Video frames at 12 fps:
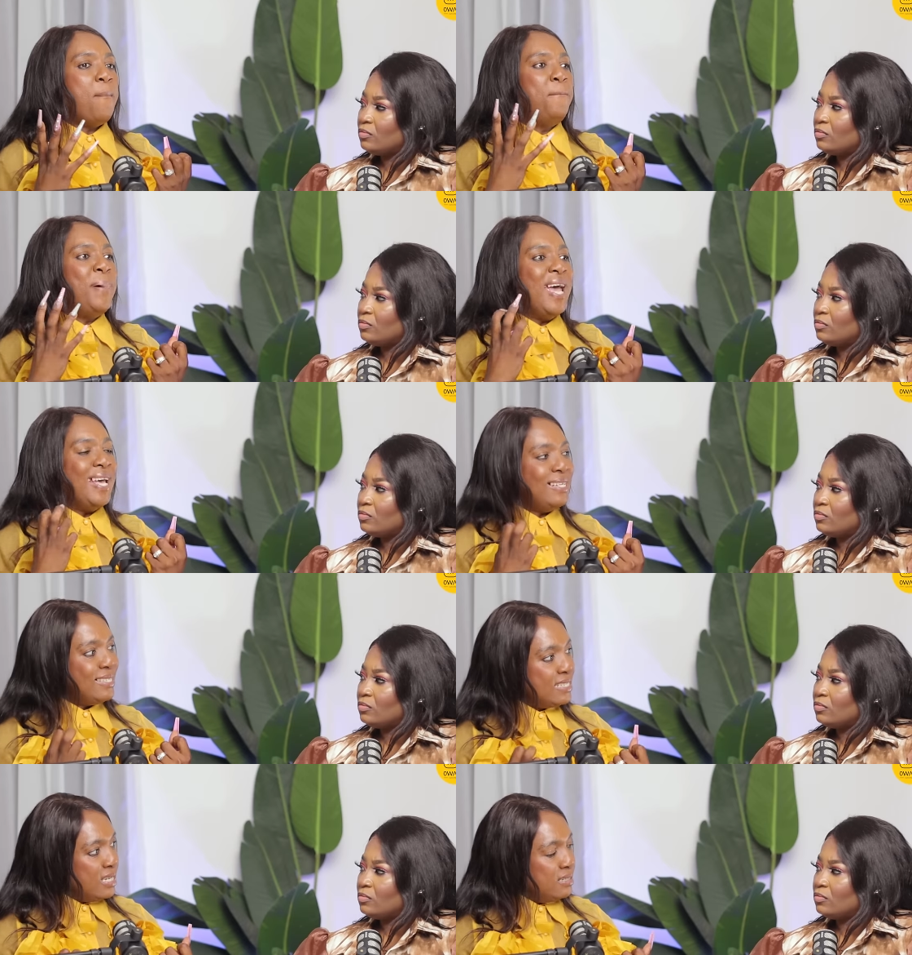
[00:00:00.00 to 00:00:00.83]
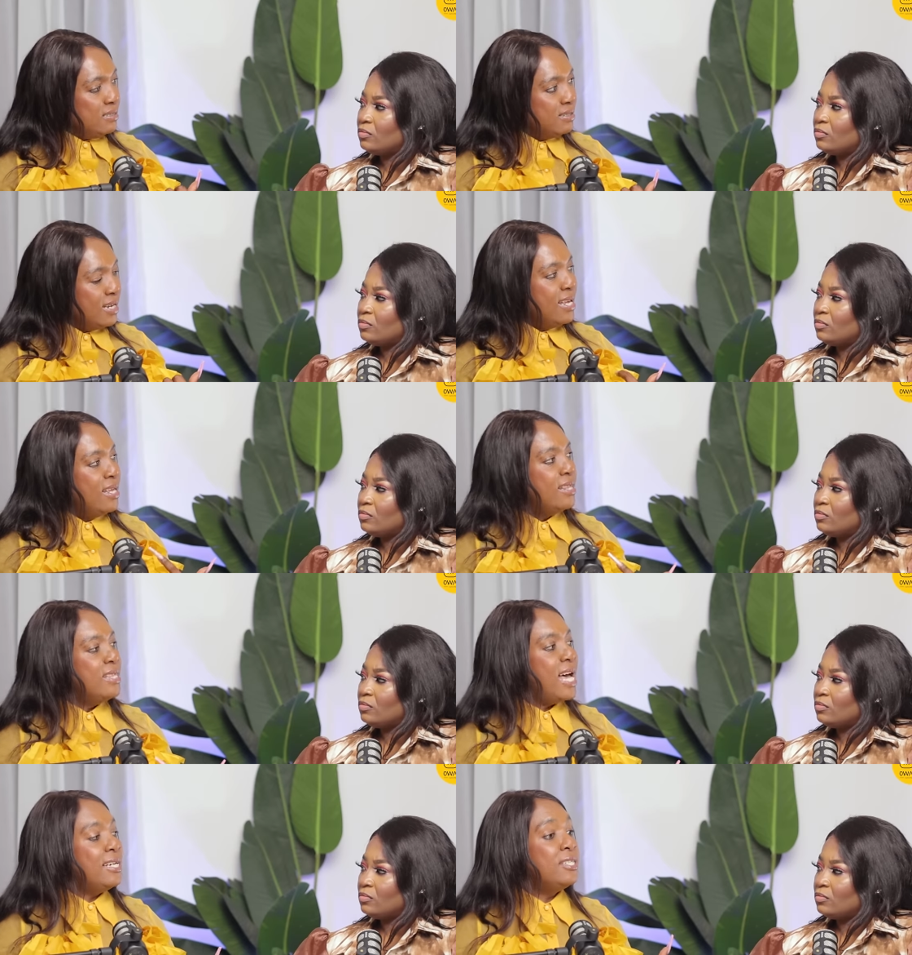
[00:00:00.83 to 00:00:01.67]
Speaker 1: a person
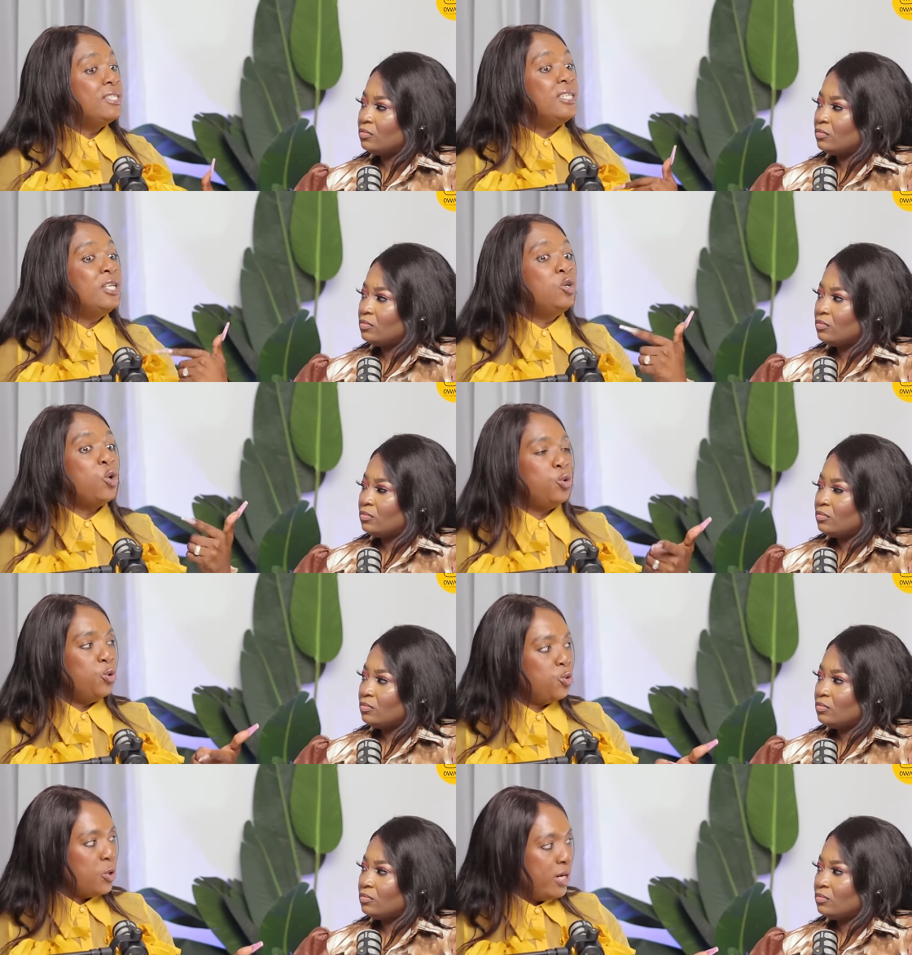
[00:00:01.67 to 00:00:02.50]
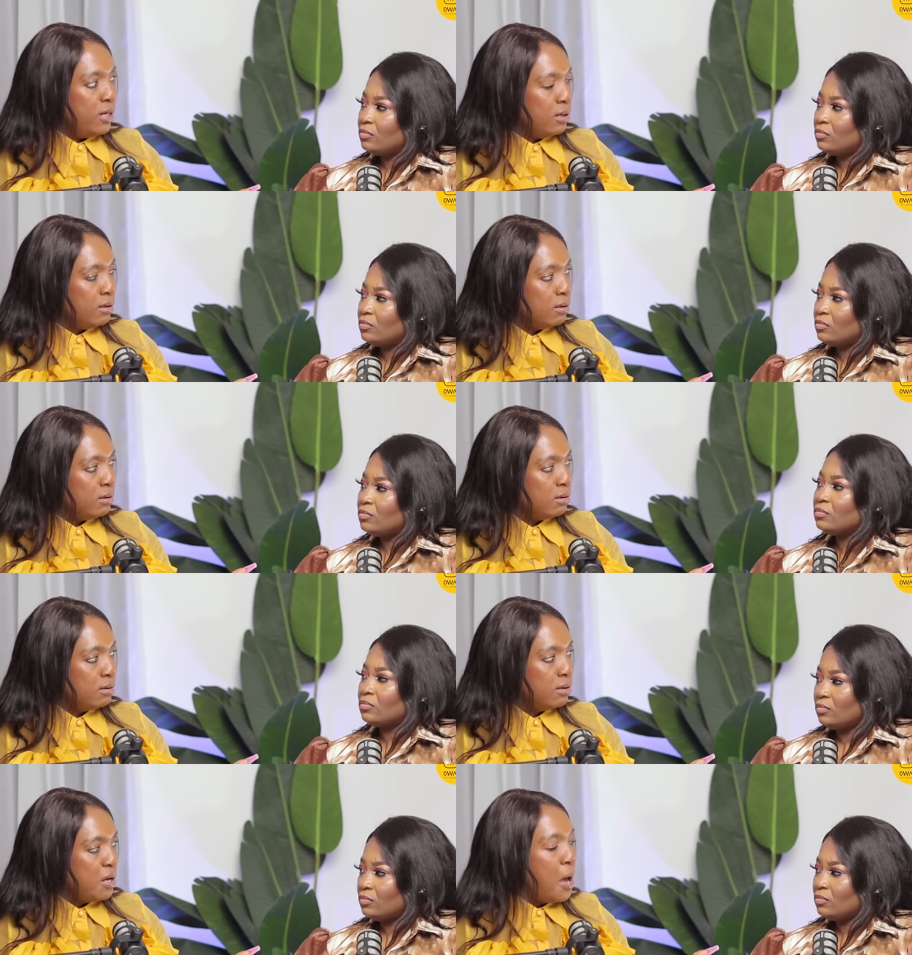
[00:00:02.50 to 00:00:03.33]
that did go to training,
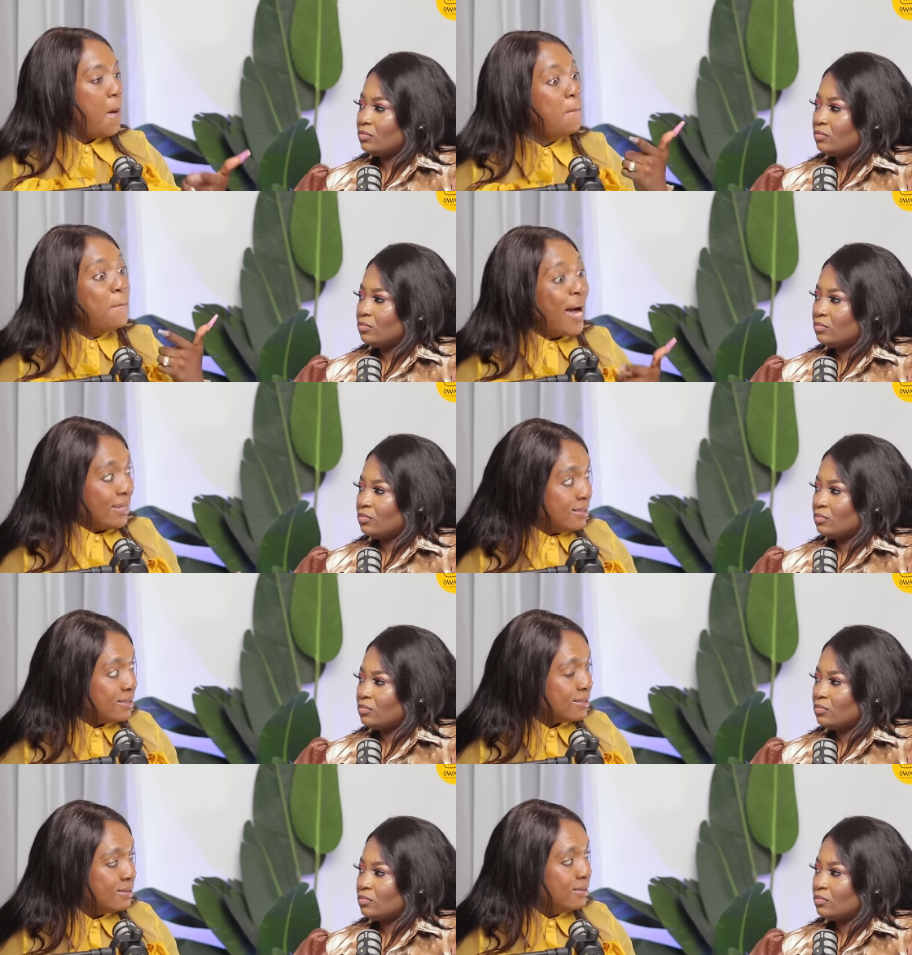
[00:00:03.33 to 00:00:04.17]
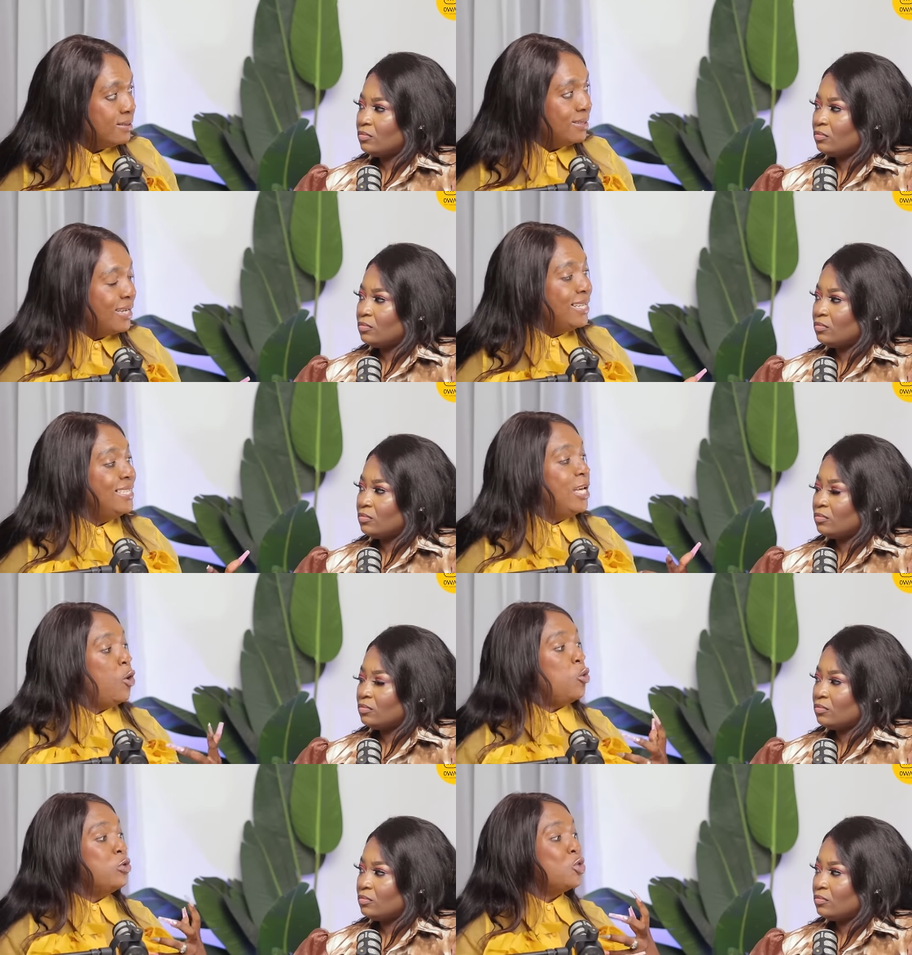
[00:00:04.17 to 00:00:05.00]
but they
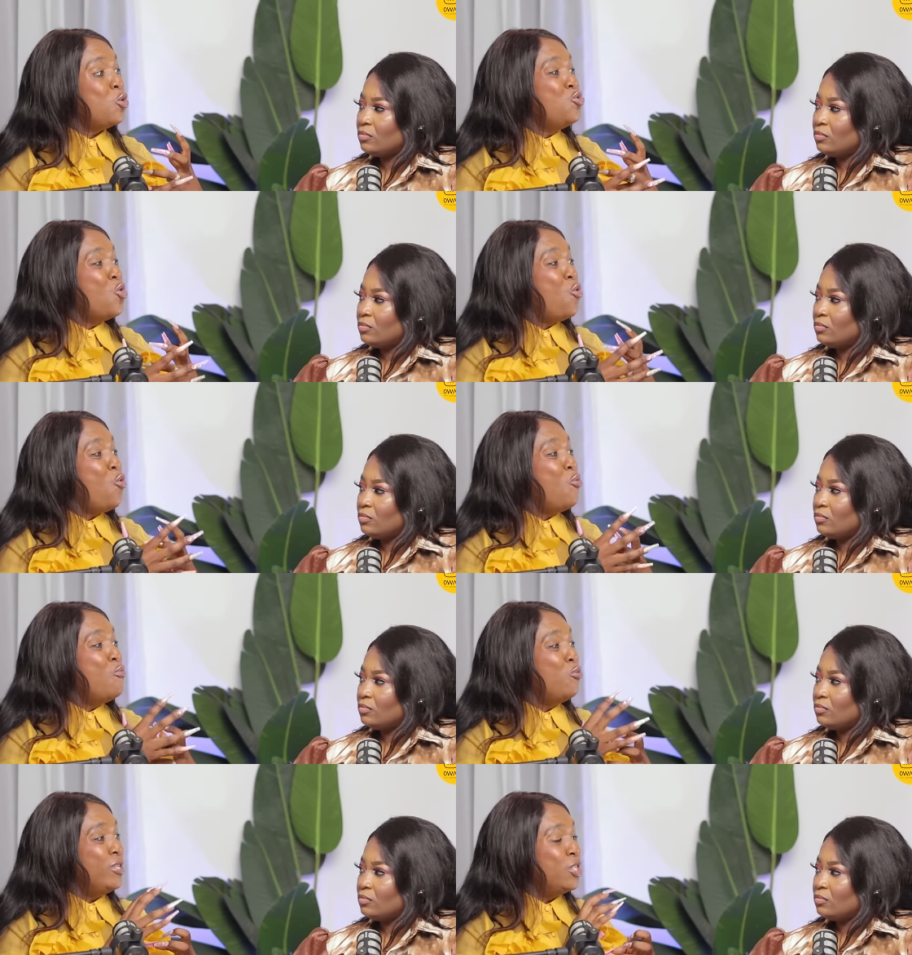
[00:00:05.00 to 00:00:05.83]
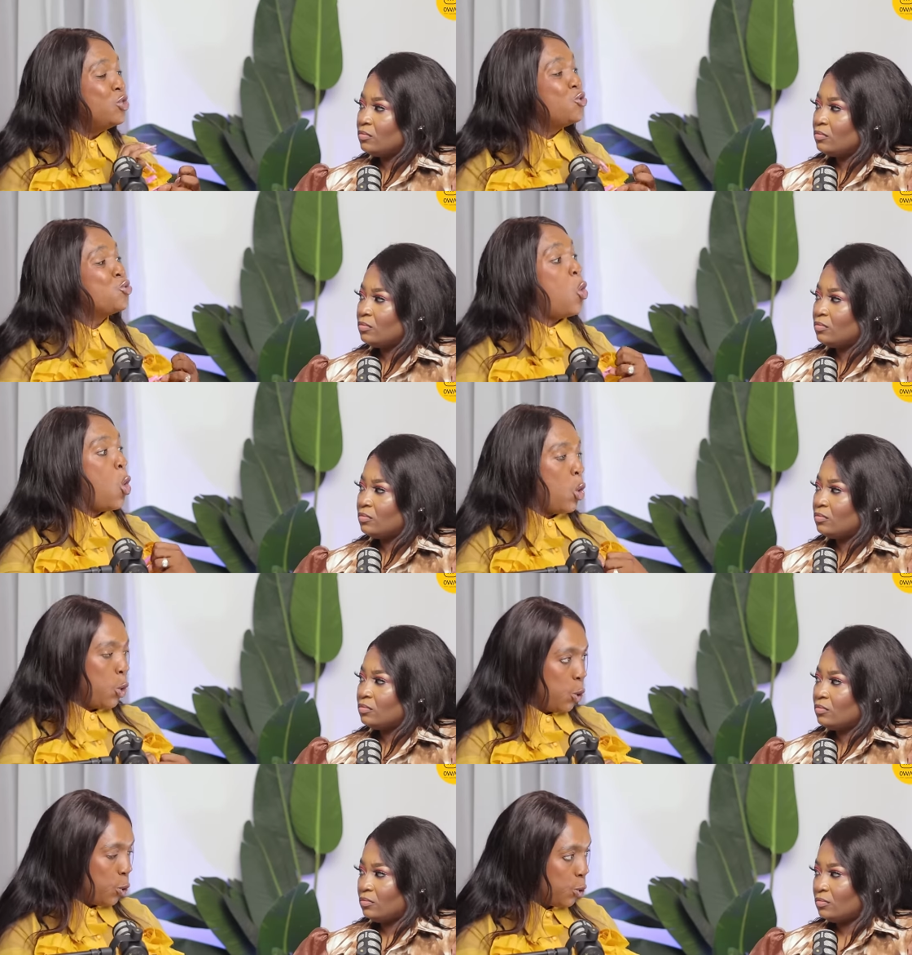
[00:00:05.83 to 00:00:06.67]
also know umuthi strong,
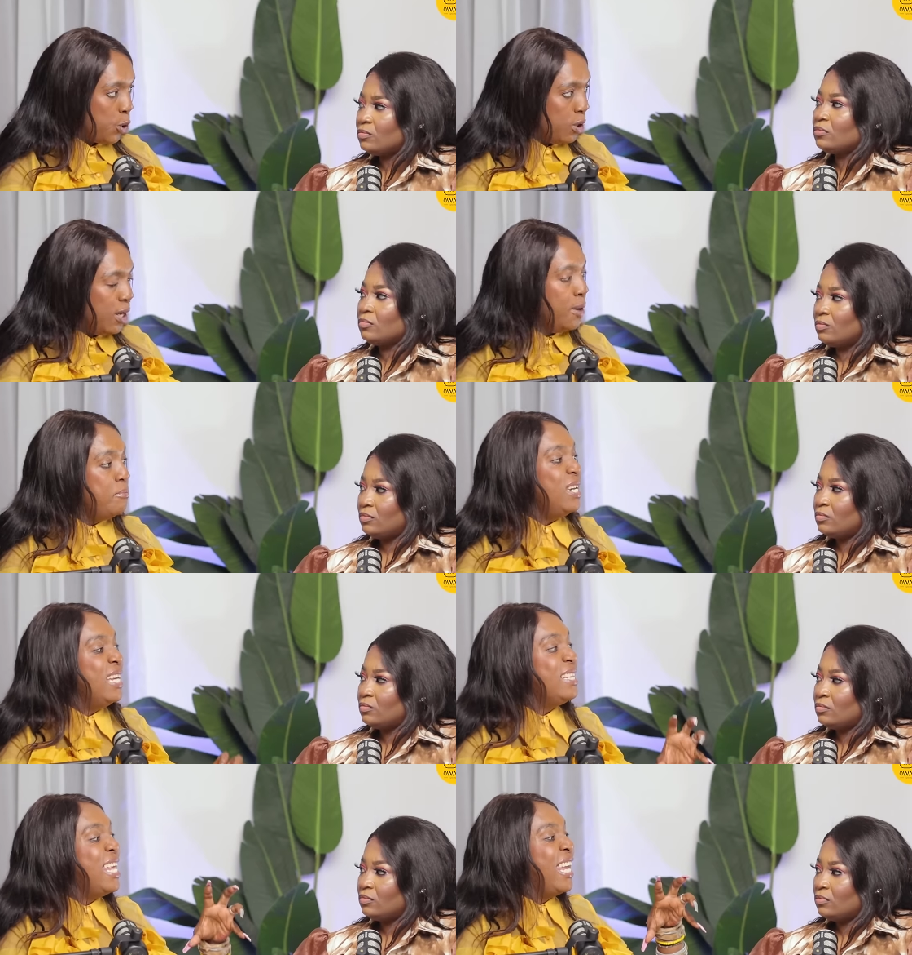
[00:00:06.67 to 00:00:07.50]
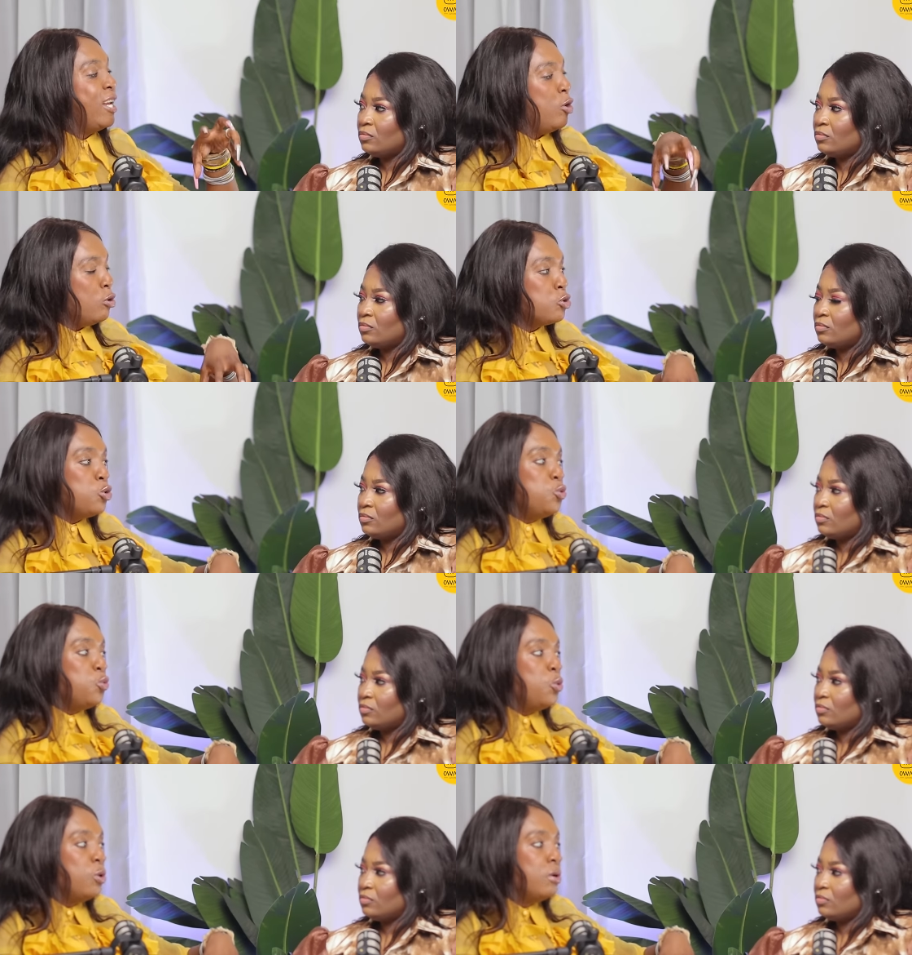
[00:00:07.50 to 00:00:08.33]
meaning they can also
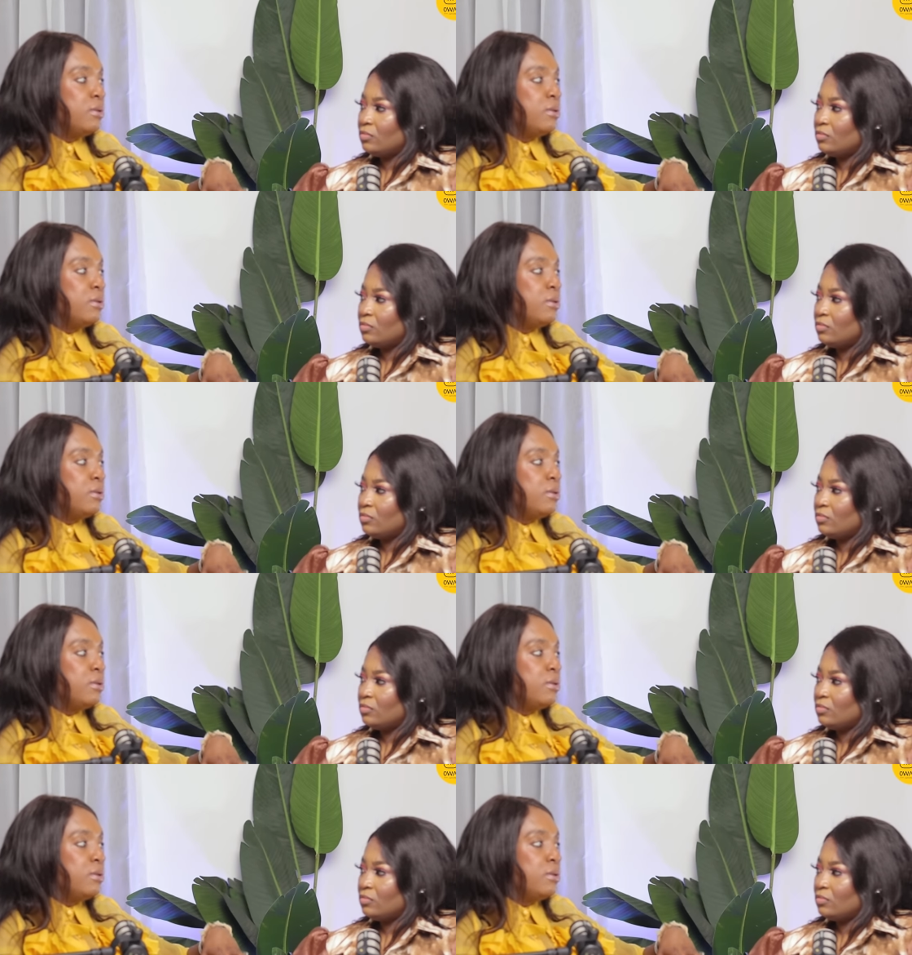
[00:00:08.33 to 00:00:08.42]
do